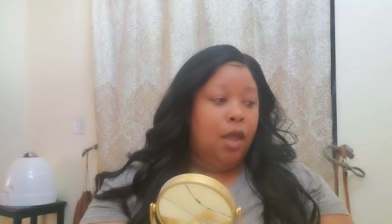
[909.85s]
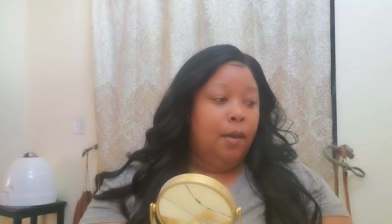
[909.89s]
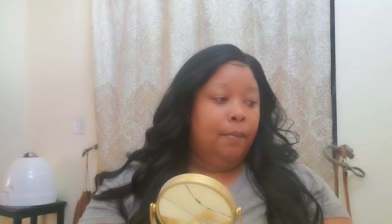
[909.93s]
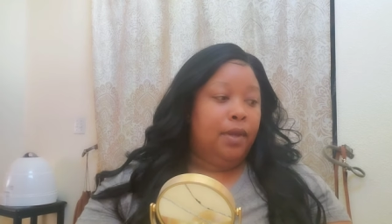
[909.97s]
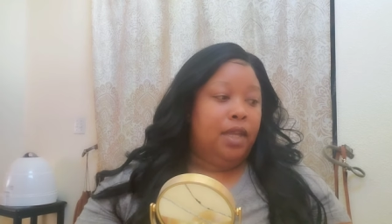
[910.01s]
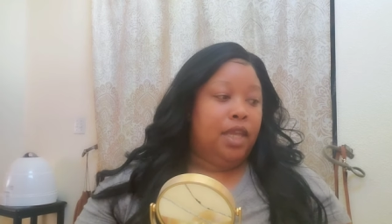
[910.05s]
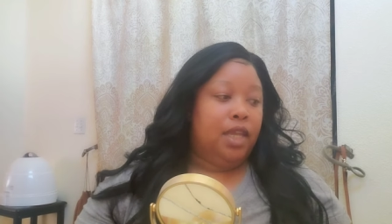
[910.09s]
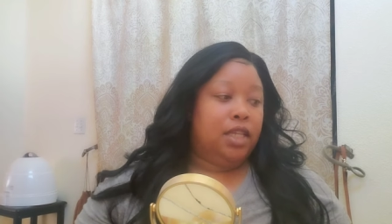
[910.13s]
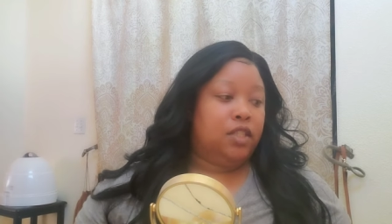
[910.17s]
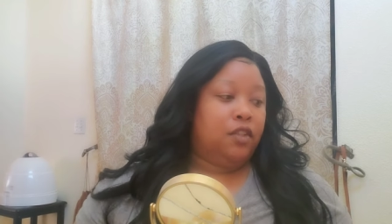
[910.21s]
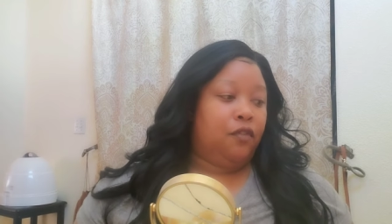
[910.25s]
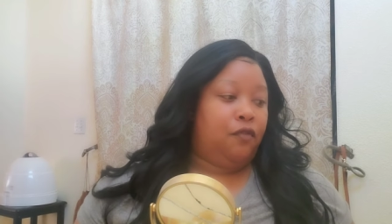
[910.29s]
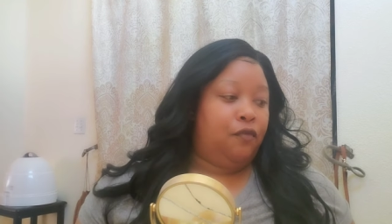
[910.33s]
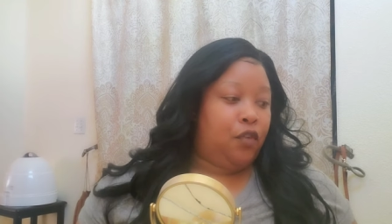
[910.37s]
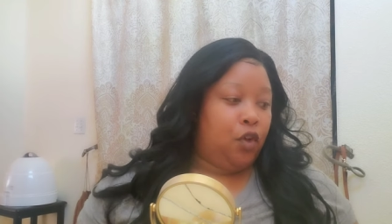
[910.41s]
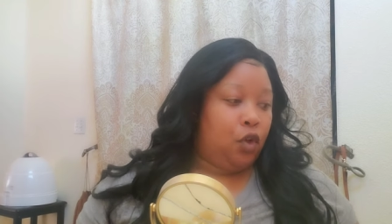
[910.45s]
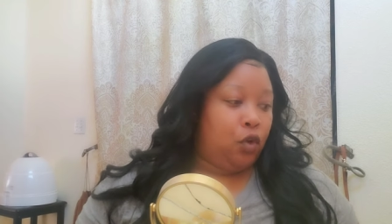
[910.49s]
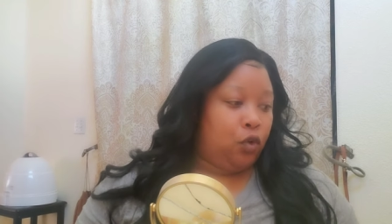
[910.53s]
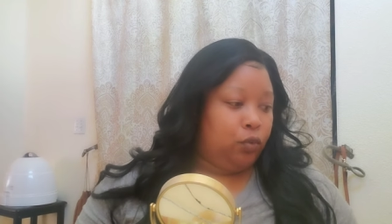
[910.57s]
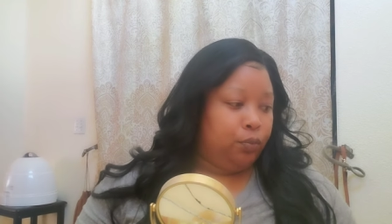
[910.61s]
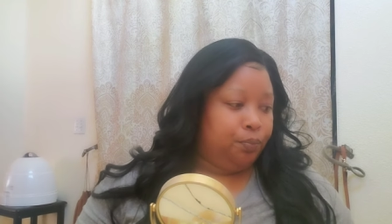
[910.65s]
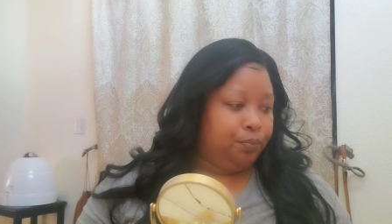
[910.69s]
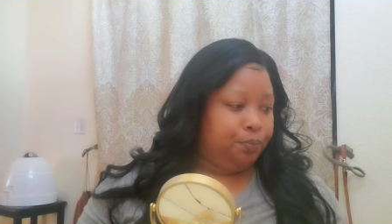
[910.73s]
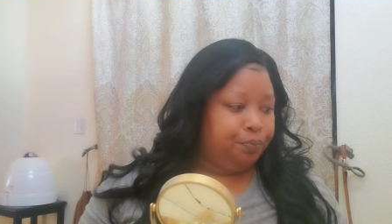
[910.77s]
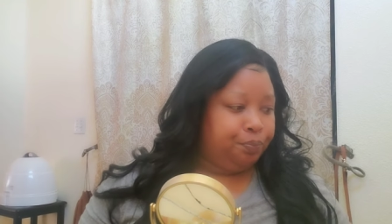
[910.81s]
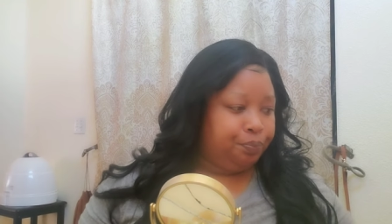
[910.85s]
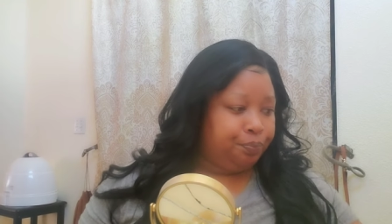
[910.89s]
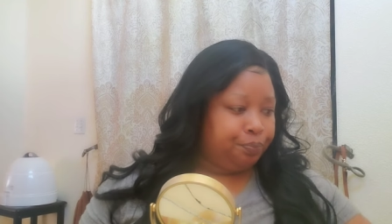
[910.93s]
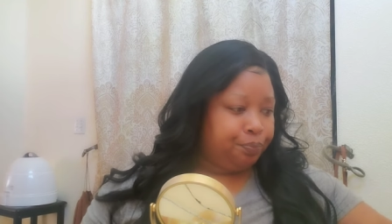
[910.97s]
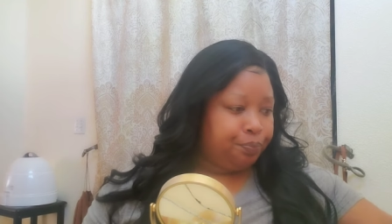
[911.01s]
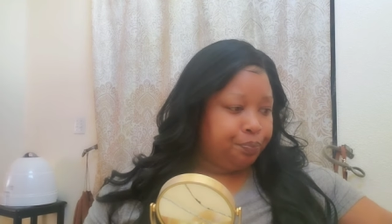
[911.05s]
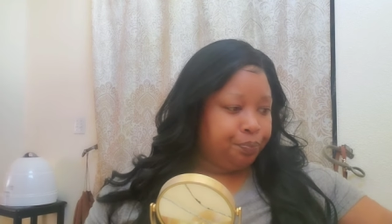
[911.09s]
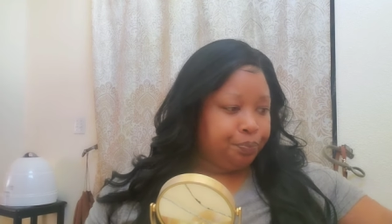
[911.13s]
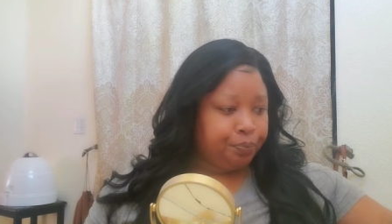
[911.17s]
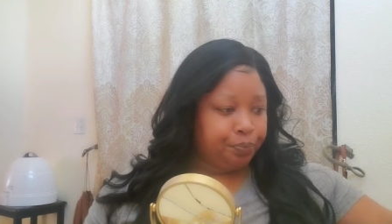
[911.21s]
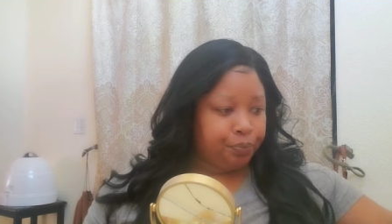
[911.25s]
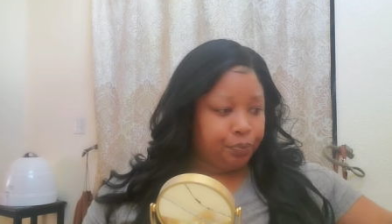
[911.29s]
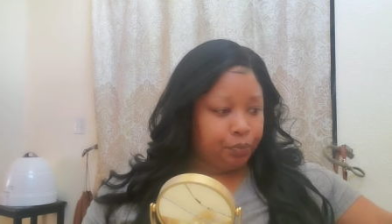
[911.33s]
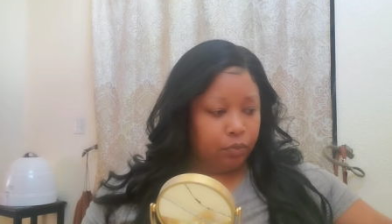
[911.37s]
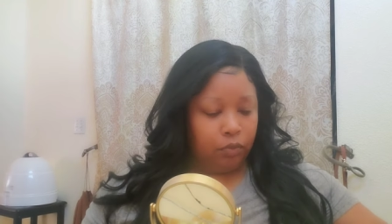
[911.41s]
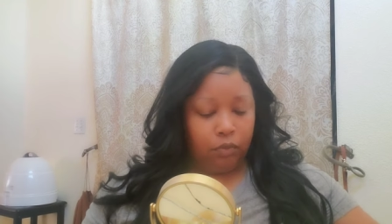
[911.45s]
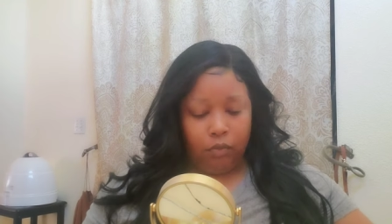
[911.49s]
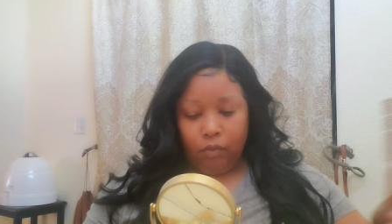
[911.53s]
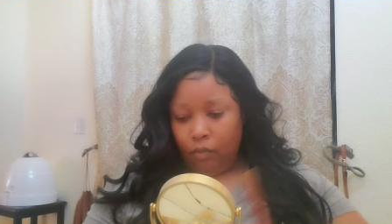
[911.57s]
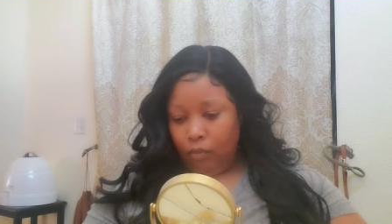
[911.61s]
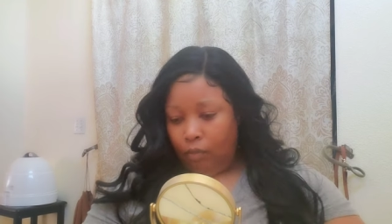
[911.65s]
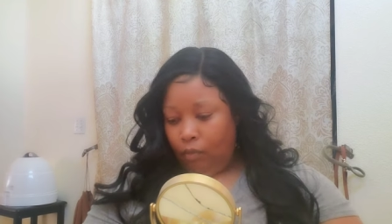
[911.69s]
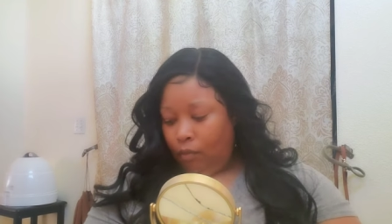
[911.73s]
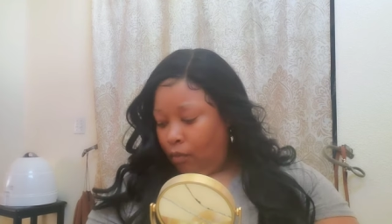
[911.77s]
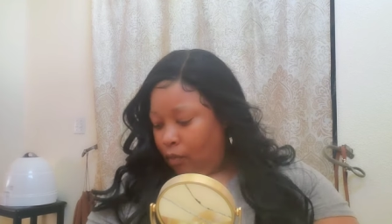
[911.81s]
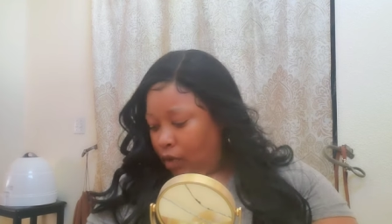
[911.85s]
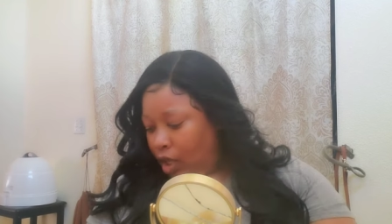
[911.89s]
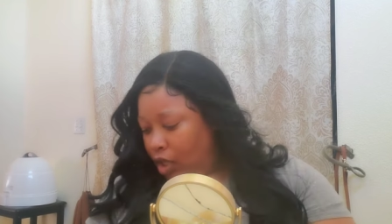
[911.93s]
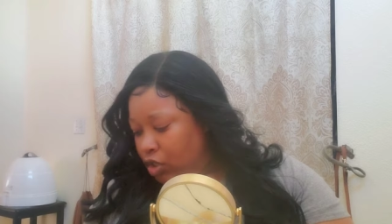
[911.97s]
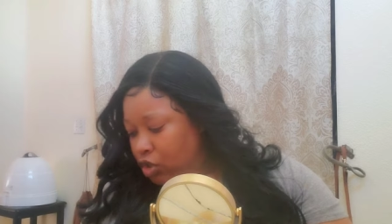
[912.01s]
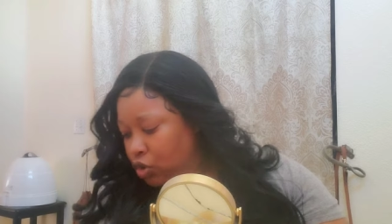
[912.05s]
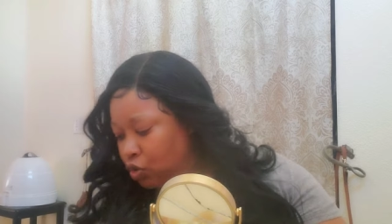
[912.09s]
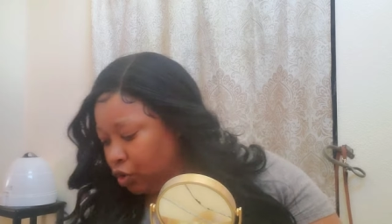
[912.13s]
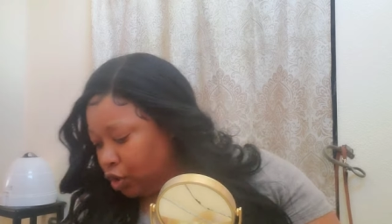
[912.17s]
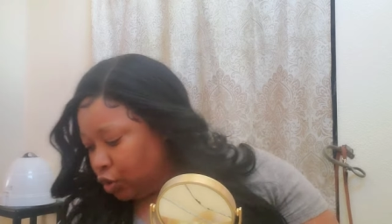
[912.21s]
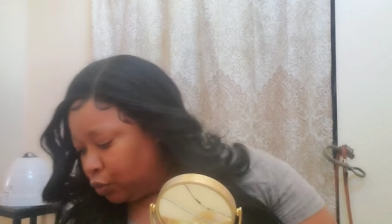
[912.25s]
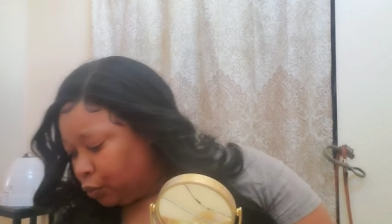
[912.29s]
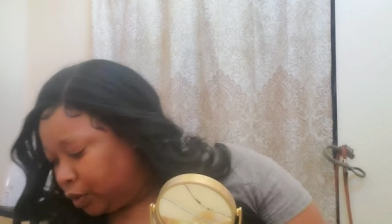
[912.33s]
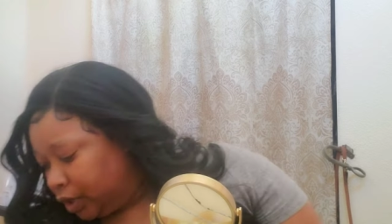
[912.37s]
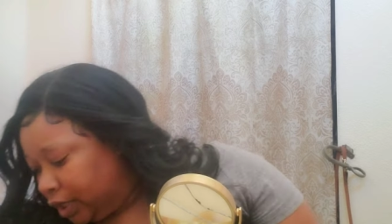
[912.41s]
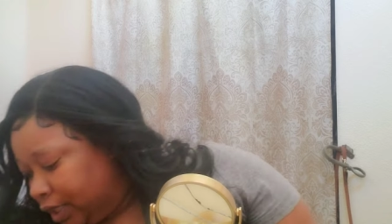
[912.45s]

Because the foam is going to